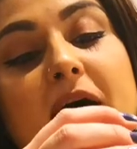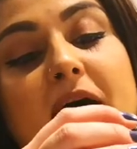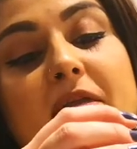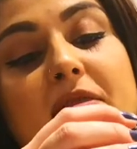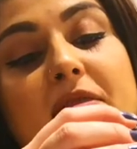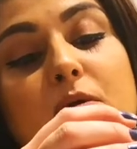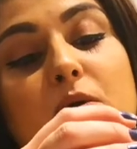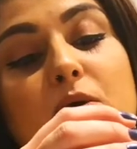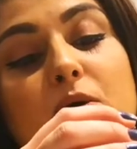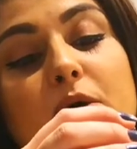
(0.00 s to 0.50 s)

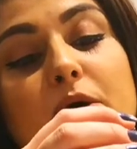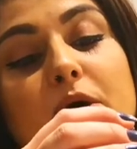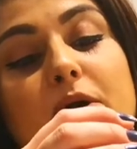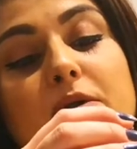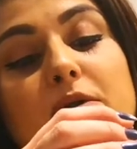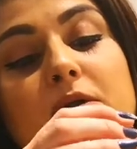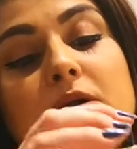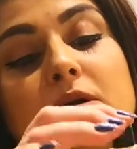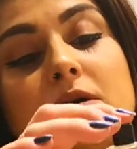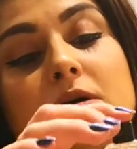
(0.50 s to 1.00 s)
bath
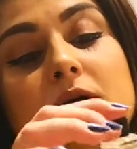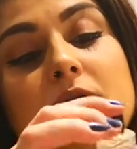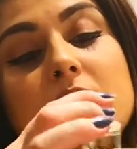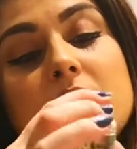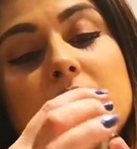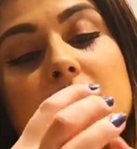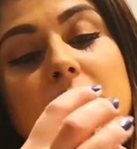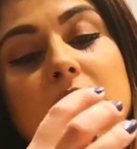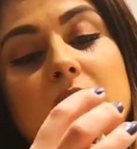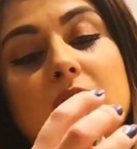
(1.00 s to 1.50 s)
oil,
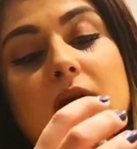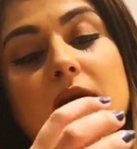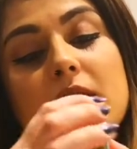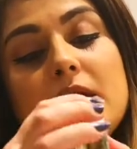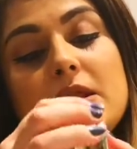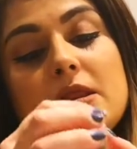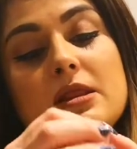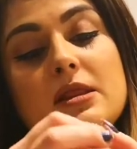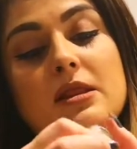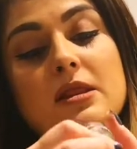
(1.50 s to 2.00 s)

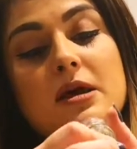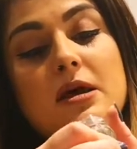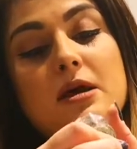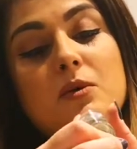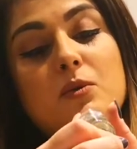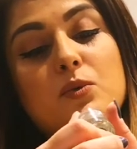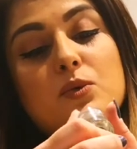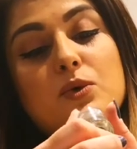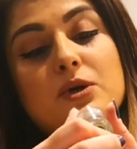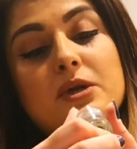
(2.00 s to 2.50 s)
and
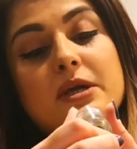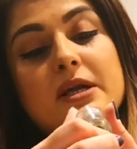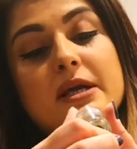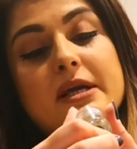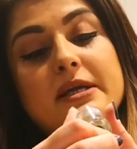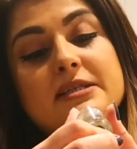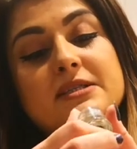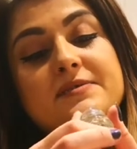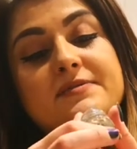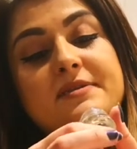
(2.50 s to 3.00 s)
that one
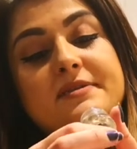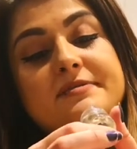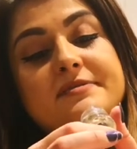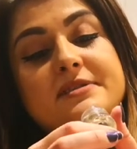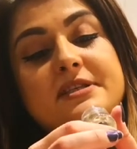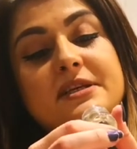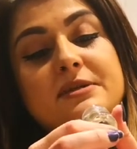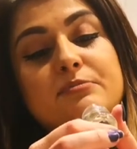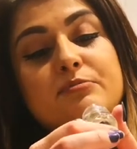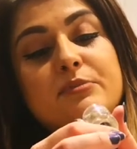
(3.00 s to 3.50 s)
is
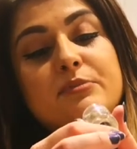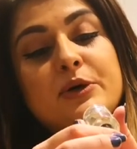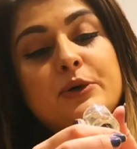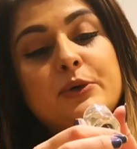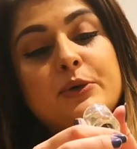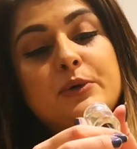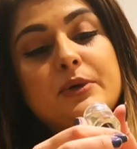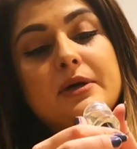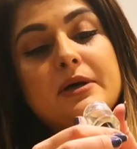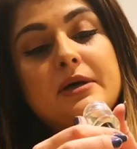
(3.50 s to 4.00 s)
15
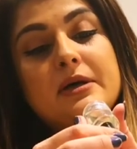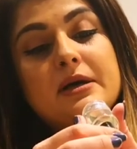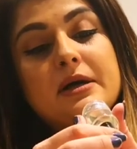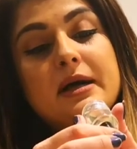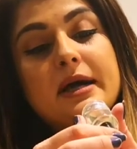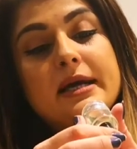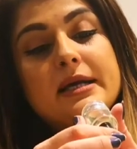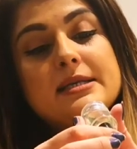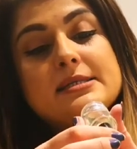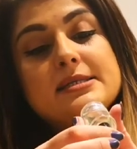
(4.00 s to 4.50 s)
mil
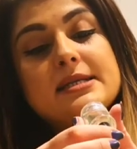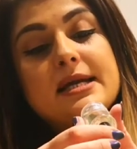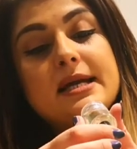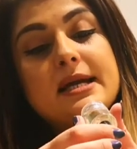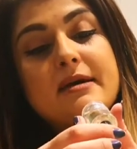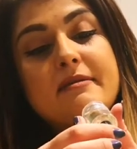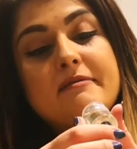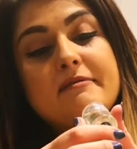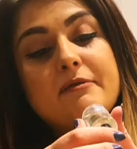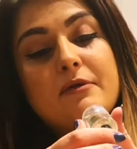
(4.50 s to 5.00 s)
and it's
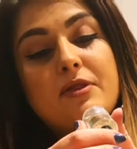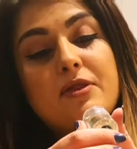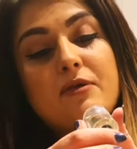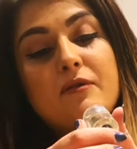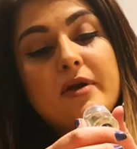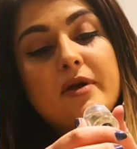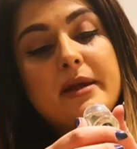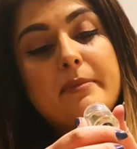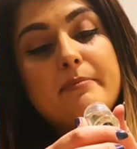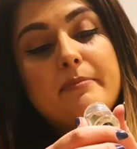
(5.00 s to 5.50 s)
enough for
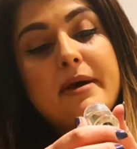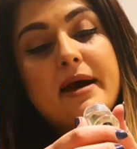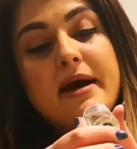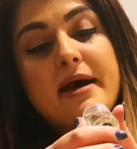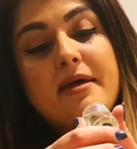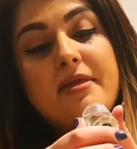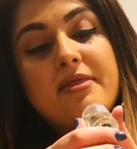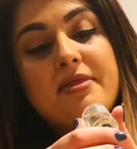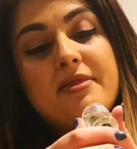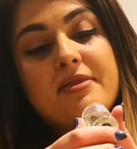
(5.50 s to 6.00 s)
3
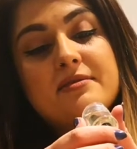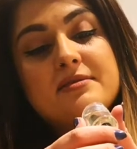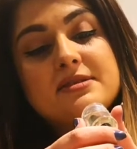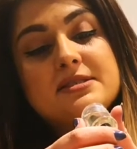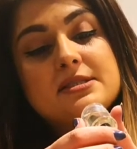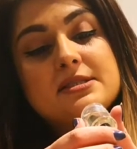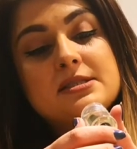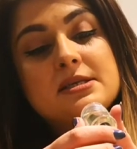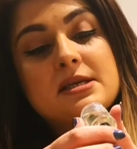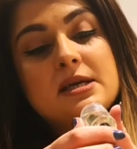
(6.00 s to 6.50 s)

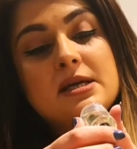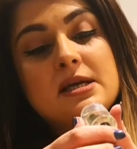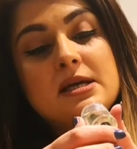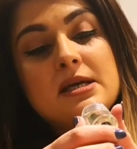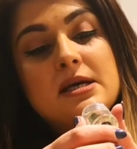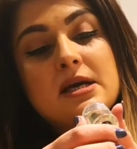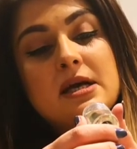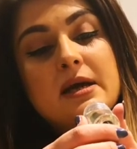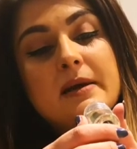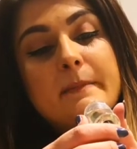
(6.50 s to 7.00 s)
baths,
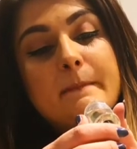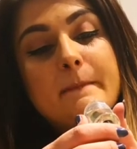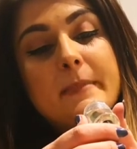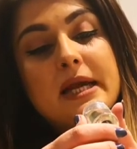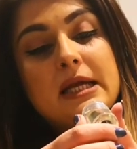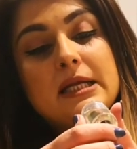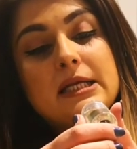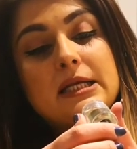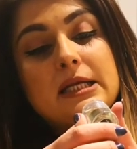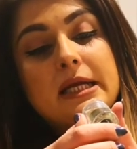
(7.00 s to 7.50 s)

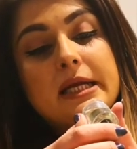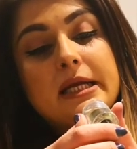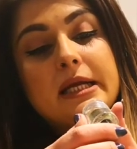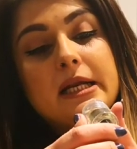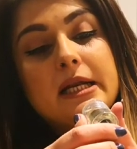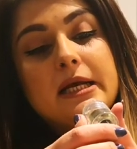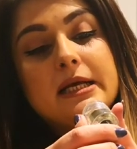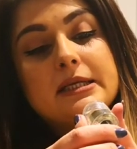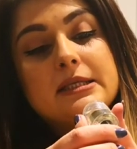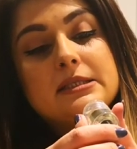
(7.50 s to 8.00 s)
made in
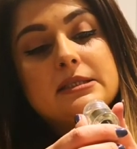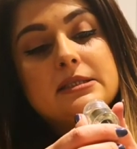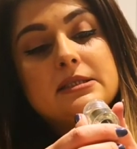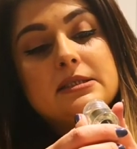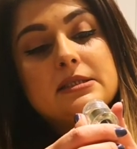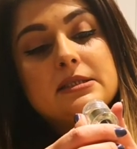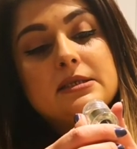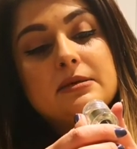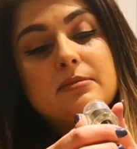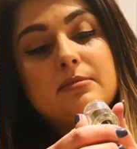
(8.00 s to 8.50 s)
England,
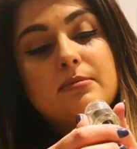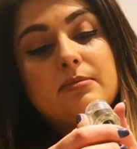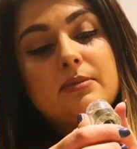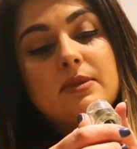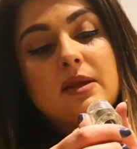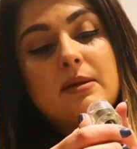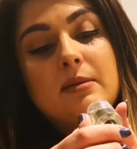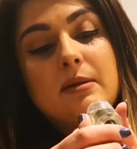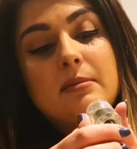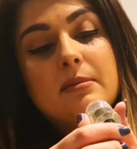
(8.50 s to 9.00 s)

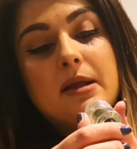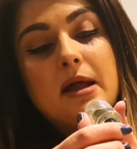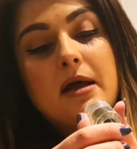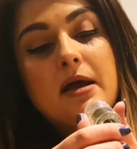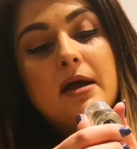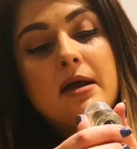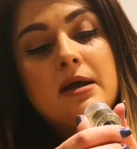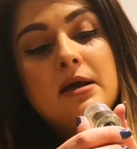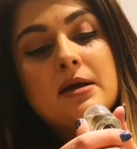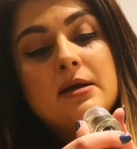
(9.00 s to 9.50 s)
blah blah
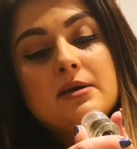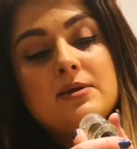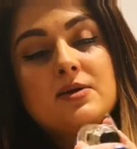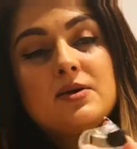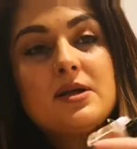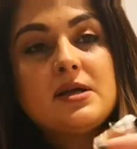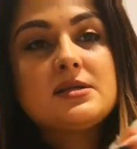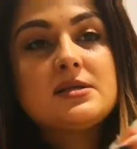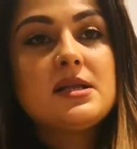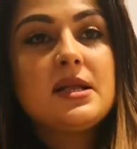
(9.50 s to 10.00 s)
blah.
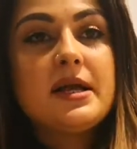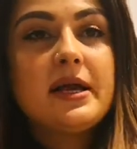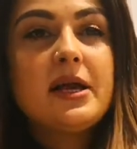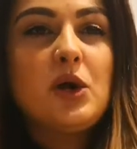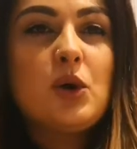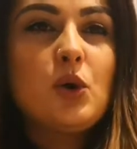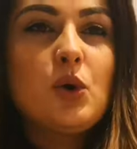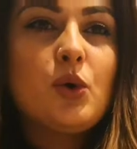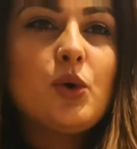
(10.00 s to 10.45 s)
So that's like